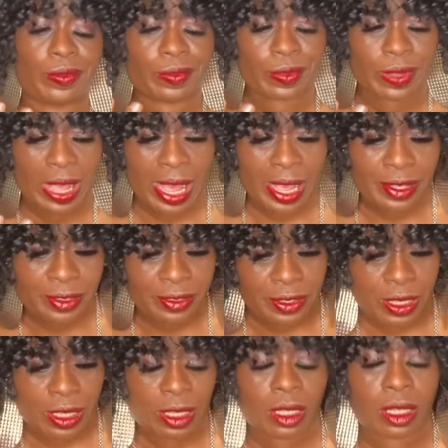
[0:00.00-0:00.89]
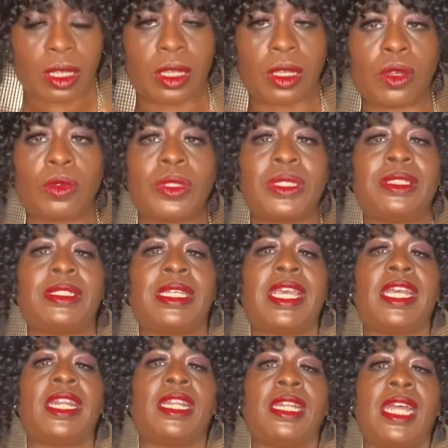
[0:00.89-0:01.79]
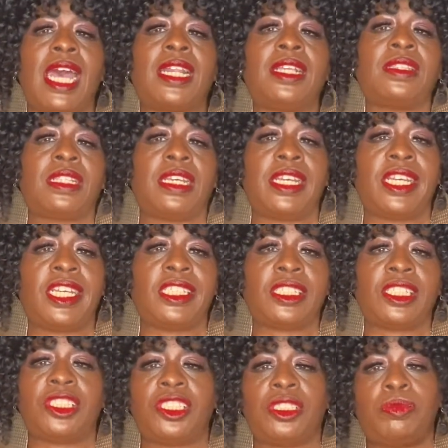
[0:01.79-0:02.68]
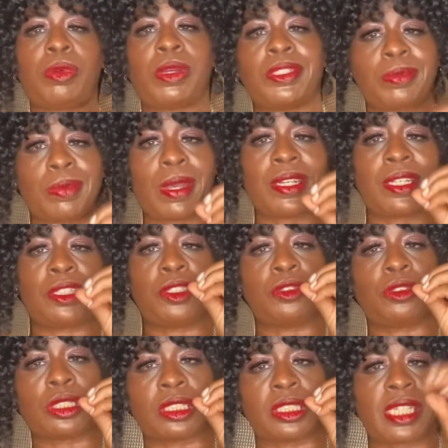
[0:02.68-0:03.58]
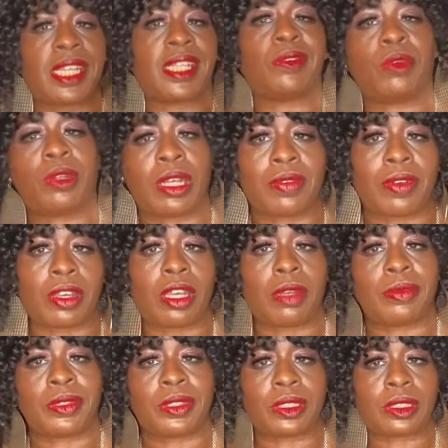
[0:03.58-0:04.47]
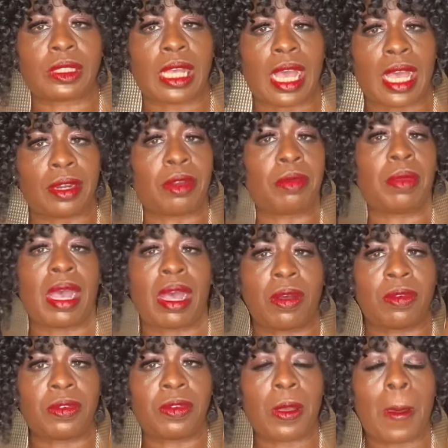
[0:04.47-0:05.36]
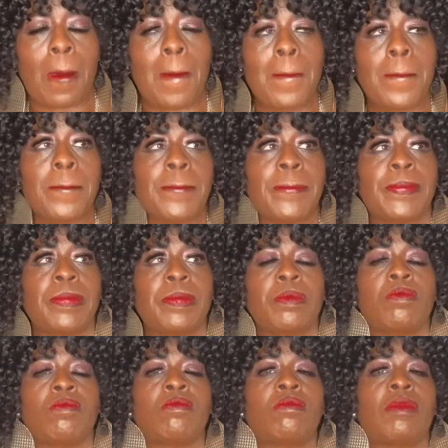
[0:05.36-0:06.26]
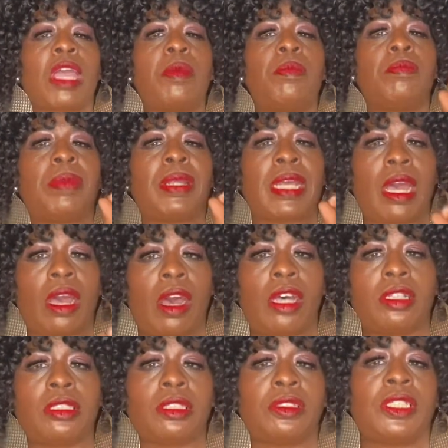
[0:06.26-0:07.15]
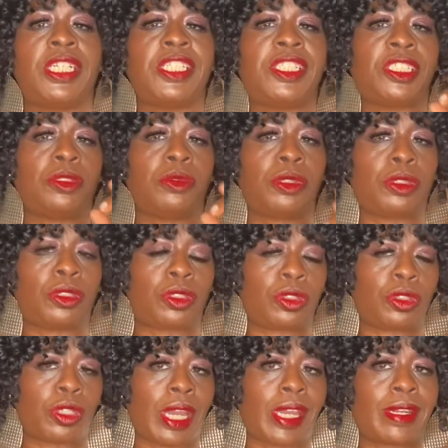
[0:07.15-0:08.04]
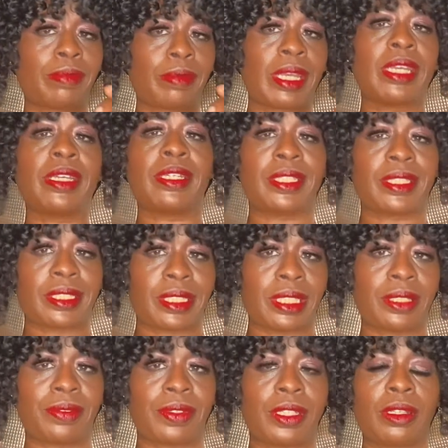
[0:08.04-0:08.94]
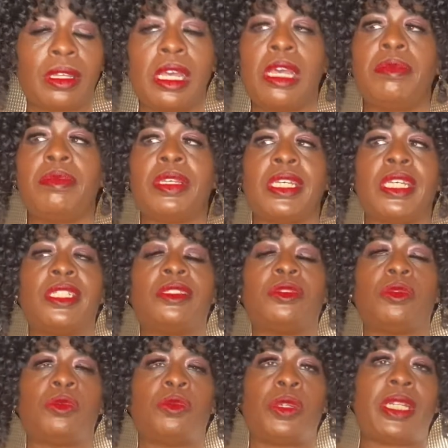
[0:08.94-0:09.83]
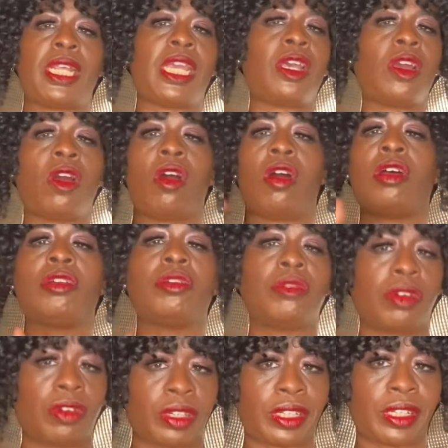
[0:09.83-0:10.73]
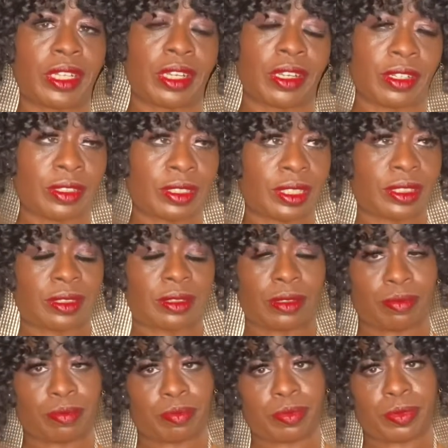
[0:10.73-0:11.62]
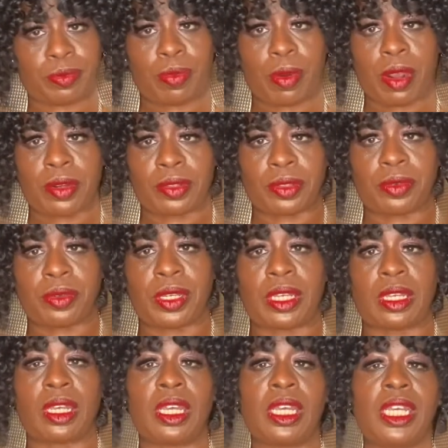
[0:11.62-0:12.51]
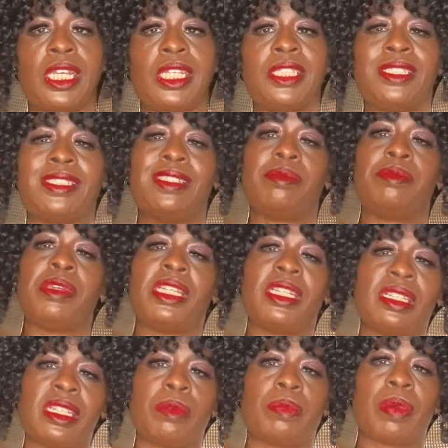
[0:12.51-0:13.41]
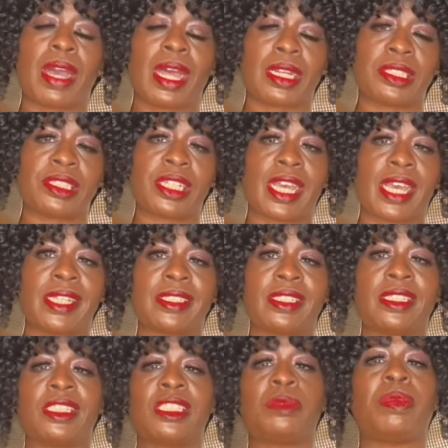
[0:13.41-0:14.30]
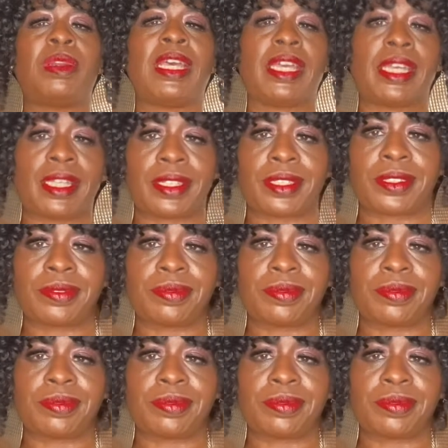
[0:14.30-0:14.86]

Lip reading: I think, was saying a lot of things because she probably used to say whatever comes out of her mouth. But I also think she was trying to make good TV, because when they called her on it on this part three, she immediately apologized and explained.